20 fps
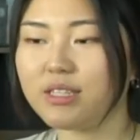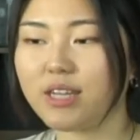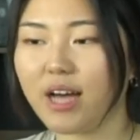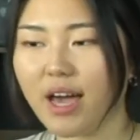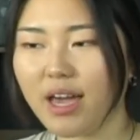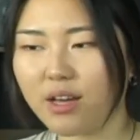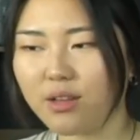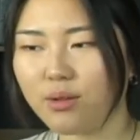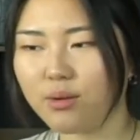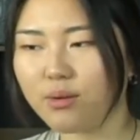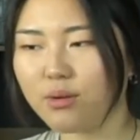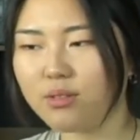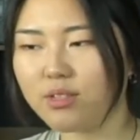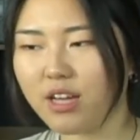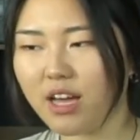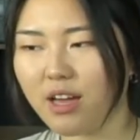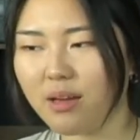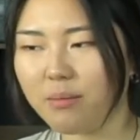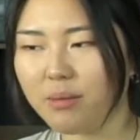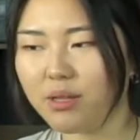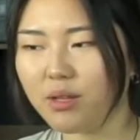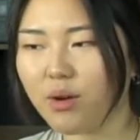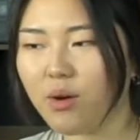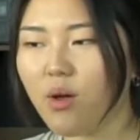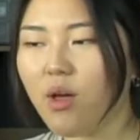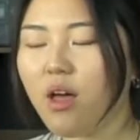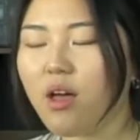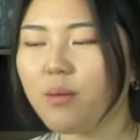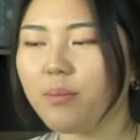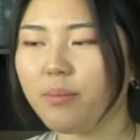
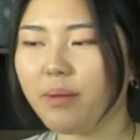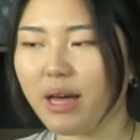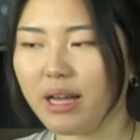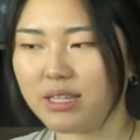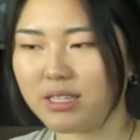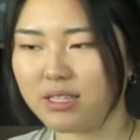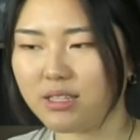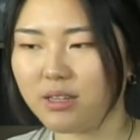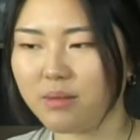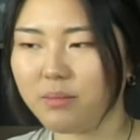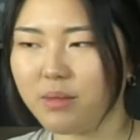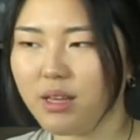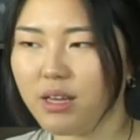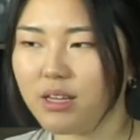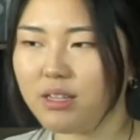dichlorodiaminoplatinum.